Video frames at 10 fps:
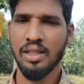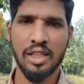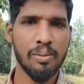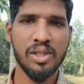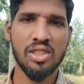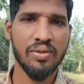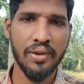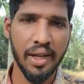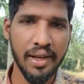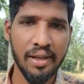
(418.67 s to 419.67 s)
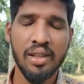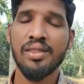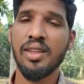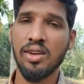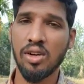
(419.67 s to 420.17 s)
That much of rain
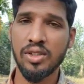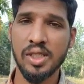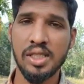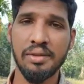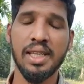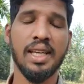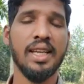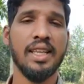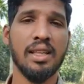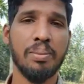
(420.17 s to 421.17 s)
they are not receiving in the